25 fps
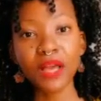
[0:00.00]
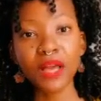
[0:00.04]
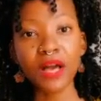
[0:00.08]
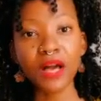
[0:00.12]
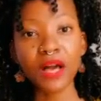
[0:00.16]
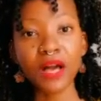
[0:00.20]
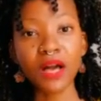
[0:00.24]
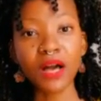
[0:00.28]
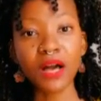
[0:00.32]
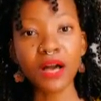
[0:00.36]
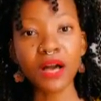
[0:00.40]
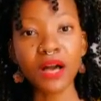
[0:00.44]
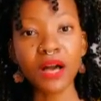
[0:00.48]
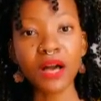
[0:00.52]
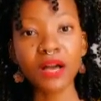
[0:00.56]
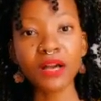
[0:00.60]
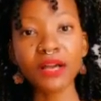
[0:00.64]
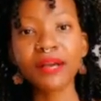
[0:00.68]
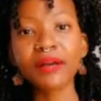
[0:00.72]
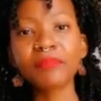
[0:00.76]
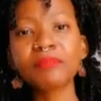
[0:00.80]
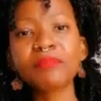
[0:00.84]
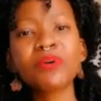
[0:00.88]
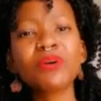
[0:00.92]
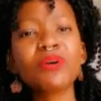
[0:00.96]
Uh,
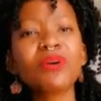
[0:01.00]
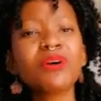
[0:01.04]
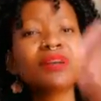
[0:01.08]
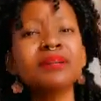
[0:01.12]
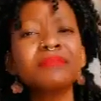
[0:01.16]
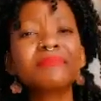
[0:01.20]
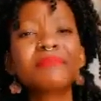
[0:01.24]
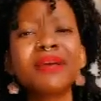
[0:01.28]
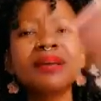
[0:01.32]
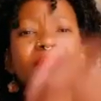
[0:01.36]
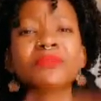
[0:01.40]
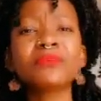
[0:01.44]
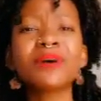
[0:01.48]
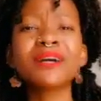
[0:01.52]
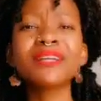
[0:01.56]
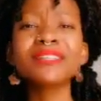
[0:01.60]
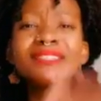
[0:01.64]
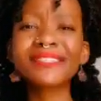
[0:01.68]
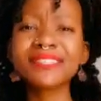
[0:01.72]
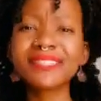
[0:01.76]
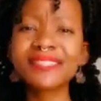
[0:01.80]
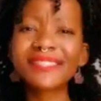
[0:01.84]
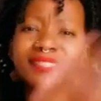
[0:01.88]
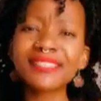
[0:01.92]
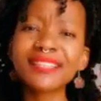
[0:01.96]
come on, man, why is
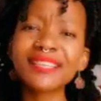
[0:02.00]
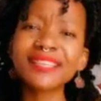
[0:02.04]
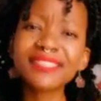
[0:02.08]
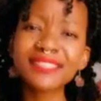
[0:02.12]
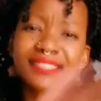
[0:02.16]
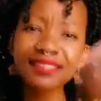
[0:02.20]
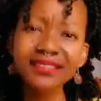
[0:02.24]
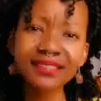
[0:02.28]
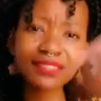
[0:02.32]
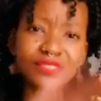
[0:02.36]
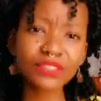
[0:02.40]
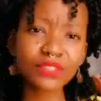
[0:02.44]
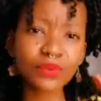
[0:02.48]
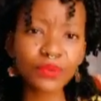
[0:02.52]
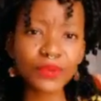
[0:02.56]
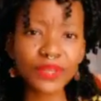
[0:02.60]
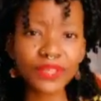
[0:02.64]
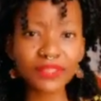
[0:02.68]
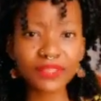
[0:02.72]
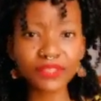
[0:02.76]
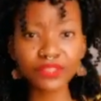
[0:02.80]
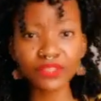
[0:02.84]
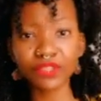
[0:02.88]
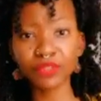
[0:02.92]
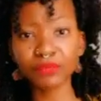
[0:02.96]
this thing doing
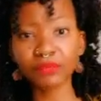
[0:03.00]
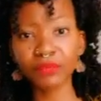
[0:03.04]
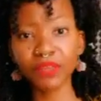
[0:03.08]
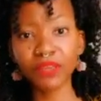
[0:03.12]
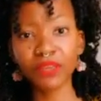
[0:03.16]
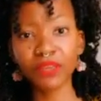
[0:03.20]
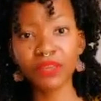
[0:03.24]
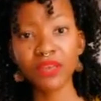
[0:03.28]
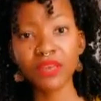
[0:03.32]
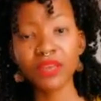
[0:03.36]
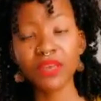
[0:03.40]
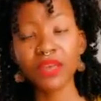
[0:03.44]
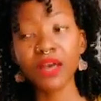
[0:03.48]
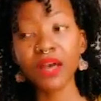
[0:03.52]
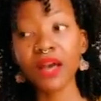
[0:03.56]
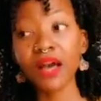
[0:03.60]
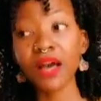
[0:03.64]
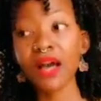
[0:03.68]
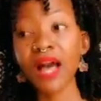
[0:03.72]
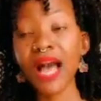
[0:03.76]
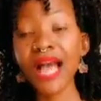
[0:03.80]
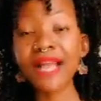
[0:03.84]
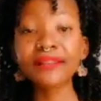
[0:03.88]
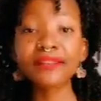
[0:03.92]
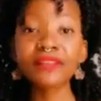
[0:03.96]
this to me?
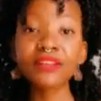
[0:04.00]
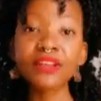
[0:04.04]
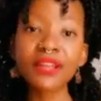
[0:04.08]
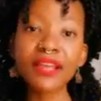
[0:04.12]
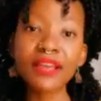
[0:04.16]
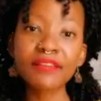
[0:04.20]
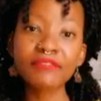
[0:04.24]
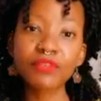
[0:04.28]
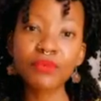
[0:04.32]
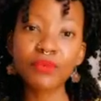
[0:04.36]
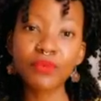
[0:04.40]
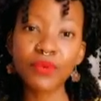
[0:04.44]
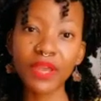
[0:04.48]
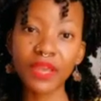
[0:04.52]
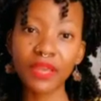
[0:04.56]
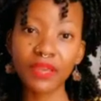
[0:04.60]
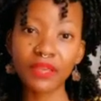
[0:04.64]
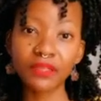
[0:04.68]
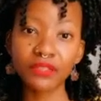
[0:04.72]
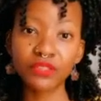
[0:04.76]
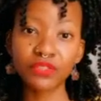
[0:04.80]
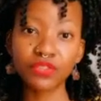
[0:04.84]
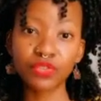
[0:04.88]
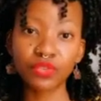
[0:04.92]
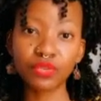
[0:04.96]
Uh, I did not have a way
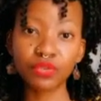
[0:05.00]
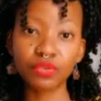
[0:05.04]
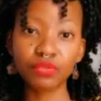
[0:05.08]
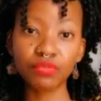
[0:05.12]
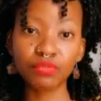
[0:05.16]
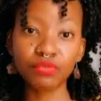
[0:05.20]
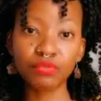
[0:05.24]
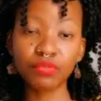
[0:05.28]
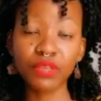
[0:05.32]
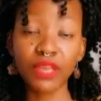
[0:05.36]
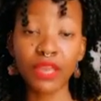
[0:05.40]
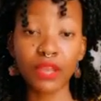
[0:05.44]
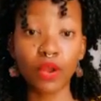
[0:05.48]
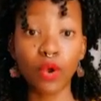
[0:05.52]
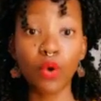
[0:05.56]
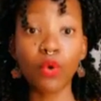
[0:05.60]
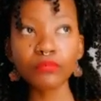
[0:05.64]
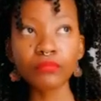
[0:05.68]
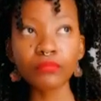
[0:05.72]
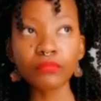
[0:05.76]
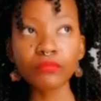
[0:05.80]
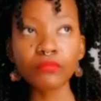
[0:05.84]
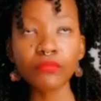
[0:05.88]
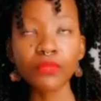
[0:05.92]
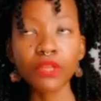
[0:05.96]
to get
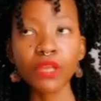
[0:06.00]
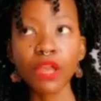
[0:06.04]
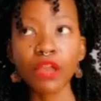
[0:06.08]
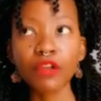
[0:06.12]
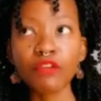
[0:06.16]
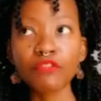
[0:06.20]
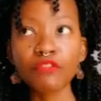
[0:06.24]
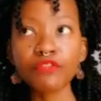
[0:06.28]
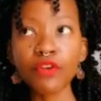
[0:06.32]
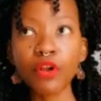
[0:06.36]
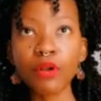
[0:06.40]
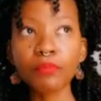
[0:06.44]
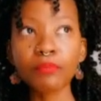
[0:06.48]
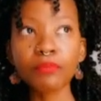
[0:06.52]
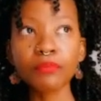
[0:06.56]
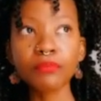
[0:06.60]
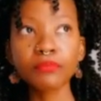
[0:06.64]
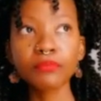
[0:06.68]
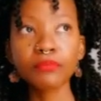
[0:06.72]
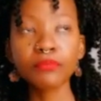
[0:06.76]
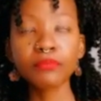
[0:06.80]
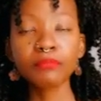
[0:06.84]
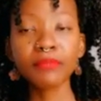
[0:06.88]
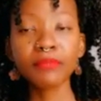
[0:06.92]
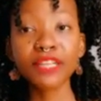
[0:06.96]
home from
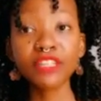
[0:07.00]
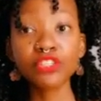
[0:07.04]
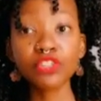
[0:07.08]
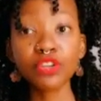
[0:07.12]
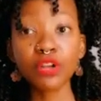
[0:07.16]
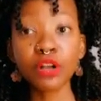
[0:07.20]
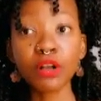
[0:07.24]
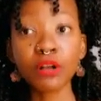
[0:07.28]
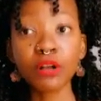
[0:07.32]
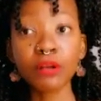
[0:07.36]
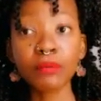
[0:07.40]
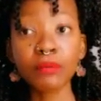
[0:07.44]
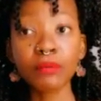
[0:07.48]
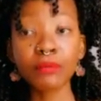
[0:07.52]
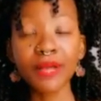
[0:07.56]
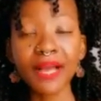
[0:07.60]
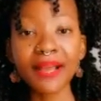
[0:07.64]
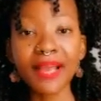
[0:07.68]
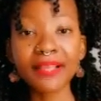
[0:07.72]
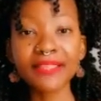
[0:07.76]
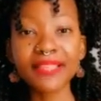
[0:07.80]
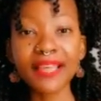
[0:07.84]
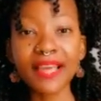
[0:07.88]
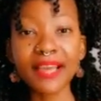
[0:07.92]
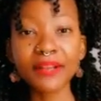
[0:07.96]
my job
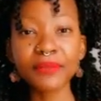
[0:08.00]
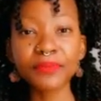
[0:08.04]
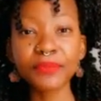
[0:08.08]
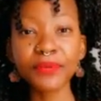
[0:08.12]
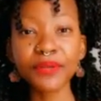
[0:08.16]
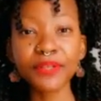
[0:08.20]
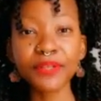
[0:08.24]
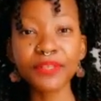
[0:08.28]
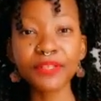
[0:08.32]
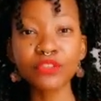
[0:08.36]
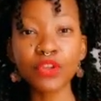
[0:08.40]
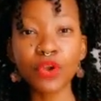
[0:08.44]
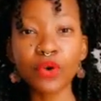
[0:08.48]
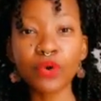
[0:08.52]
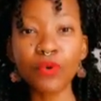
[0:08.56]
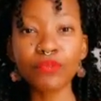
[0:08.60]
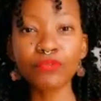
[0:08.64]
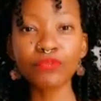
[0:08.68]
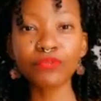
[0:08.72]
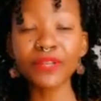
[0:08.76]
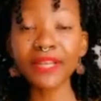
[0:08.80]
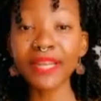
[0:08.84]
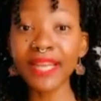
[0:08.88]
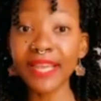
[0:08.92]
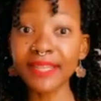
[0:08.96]
that would knock
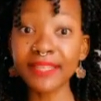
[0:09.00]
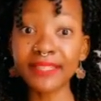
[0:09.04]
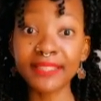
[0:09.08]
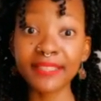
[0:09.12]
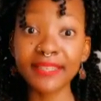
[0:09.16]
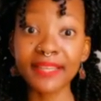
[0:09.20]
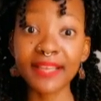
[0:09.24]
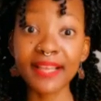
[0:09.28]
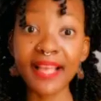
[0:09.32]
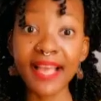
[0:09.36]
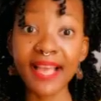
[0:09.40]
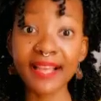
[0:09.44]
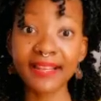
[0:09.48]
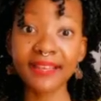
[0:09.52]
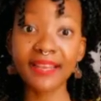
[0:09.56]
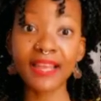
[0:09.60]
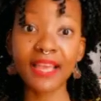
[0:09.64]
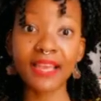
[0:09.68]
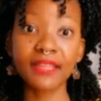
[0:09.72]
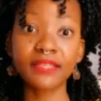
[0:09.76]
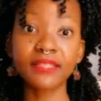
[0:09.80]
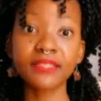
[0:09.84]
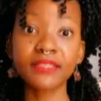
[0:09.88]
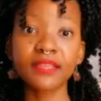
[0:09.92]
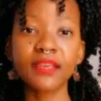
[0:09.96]
off late at
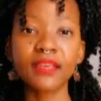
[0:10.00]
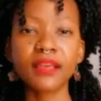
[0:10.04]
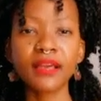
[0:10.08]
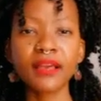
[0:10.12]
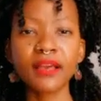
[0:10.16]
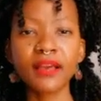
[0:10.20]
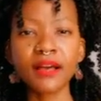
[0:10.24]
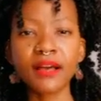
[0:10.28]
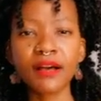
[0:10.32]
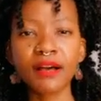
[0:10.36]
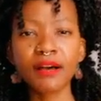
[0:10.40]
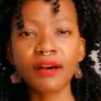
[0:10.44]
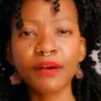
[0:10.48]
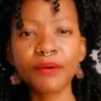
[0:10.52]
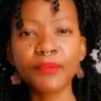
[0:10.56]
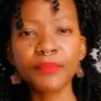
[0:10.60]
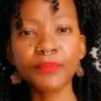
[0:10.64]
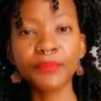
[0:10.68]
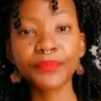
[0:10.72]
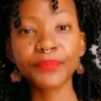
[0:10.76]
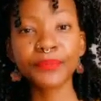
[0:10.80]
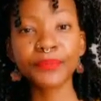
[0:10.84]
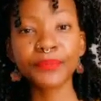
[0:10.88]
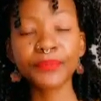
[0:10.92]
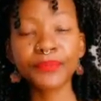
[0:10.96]
night.
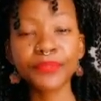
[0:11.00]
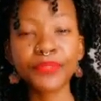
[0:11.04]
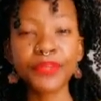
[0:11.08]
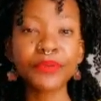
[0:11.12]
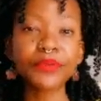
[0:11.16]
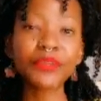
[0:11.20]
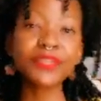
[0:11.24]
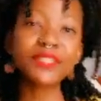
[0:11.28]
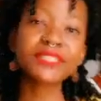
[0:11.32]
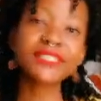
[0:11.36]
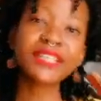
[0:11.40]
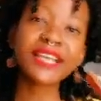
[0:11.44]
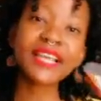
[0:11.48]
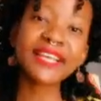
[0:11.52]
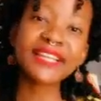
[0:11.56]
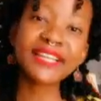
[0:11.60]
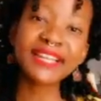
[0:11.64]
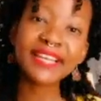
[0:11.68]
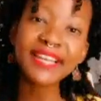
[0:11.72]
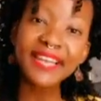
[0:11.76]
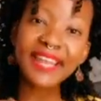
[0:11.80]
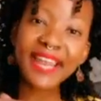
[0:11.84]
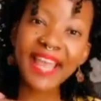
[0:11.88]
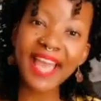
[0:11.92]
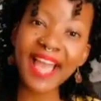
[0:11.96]
Um, there is a
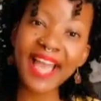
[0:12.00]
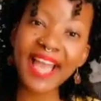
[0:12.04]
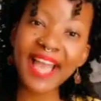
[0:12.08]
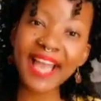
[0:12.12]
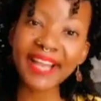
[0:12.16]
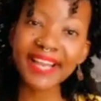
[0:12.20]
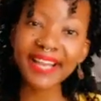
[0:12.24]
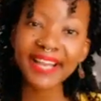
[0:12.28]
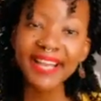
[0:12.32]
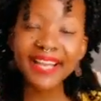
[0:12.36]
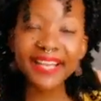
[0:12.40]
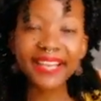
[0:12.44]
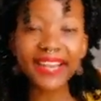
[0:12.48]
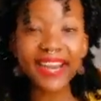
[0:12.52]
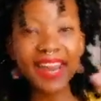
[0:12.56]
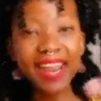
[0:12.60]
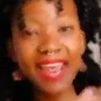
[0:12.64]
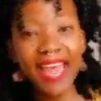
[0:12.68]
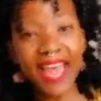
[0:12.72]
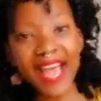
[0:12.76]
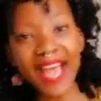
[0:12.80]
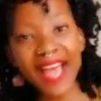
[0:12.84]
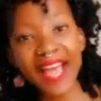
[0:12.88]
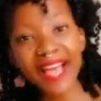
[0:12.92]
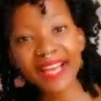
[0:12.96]
lag, a
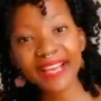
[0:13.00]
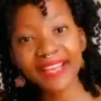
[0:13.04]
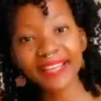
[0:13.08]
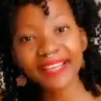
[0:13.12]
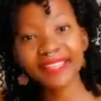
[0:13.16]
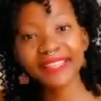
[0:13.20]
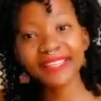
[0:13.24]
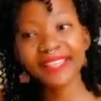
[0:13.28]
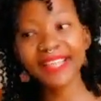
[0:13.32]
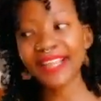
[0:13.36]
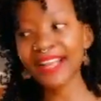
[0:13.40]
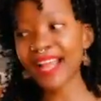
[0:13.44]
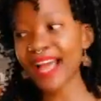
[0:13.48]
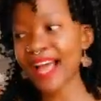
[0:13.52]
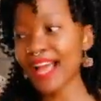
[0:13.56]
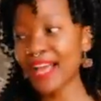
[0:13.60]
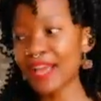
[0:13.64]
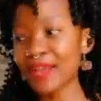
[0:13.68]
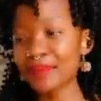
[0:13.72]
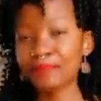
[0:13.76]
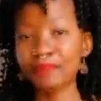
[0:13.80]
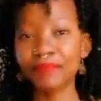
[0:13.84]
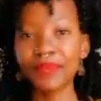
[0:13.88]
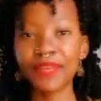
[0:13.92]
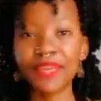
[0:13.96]
lag that I
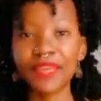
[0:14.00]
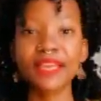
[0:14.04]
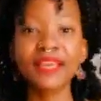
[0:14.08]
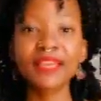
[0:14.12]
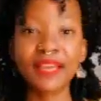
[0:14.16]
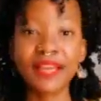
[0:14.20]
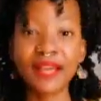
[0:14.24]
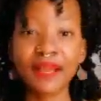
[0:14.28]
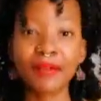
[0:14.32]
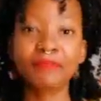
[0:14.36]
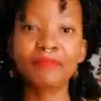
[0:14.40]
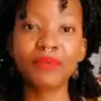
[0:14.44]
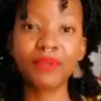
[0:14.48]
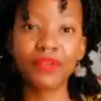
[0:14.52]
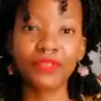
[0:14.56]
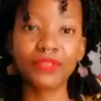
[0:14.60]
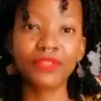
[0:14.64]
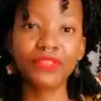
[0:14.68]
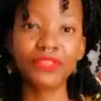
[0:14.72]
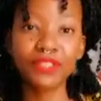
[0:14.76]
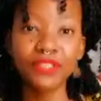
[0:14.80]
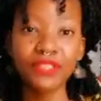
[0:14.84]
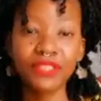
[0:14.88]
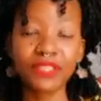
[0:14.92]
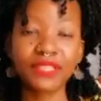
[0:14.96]
am picking up on
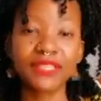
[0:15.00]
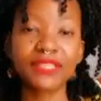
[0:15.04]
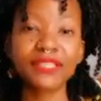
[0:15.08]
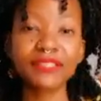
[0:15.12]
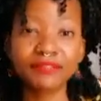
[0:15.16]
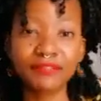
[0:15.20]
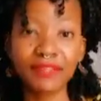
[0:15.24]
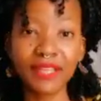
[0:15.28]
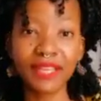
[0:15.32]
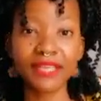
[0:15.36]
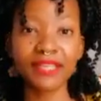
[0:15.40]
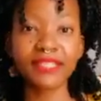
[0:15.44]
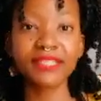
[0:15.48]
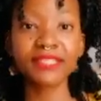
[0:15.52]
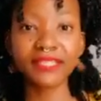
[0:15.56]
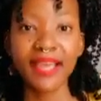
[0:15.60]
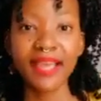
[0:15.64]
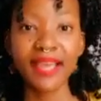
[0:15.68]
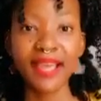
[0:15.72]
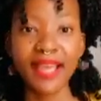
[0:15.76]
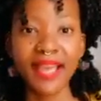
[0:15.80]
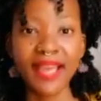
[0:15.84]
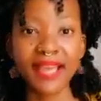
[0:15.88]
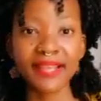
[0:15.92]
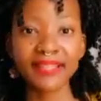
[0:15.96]
this device,
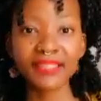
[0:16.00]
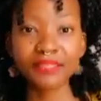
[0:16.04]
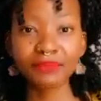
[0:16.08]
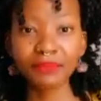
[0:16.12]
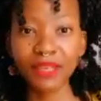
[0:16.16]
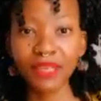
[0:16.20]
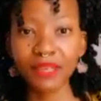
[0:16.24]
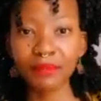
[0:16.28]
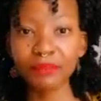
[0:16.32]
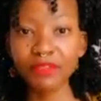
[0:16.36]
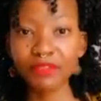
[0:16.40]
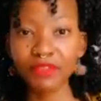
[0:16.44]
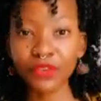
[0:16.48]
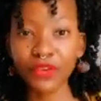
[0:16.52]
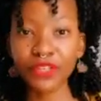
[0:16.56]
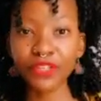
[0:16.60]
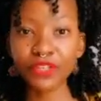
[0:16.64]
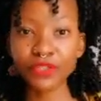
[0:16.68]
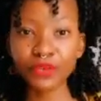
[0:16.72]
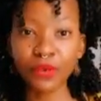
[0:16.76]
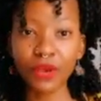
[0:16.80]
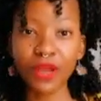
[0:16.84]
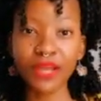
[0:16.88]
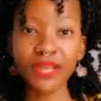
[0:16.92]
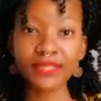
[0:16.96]
and it's making me very
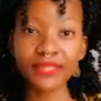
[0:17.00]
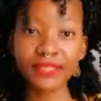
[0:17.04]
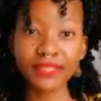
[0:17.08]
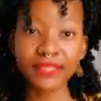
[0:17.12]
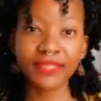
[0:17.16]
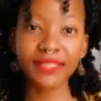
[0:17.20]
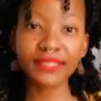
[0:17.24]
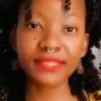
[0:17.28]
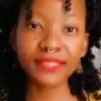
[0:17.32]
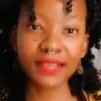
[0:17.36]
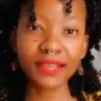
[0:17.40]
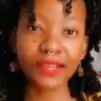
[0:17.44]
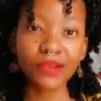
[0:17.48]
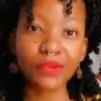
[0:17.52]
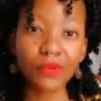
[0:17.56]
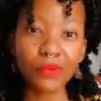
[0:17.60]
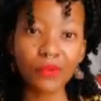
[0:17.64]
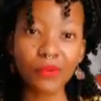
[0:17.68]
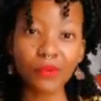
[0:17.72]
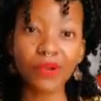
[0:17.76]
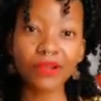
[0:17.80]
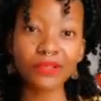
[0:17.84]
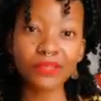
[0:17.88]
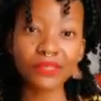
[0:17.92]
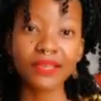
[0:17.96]
disquieted because I don't
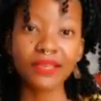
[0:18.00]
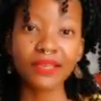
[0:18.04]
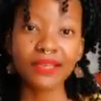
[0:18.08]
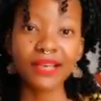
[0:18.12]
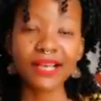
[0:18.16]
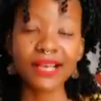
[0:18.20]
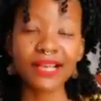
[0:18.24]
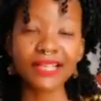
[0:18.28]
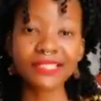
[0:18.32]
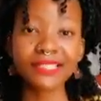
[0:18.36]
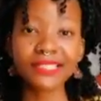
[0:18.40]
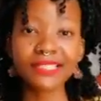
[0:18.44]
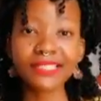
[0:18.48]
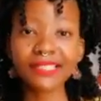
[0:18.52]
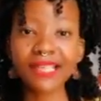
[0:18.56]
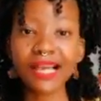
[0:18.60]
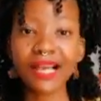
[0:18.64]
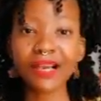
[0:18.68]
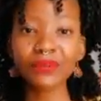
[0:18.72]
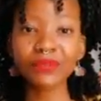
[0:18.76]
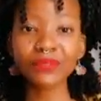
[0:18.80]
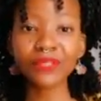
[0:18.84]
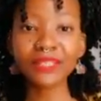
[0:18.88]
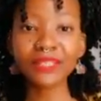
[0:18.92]
want a sound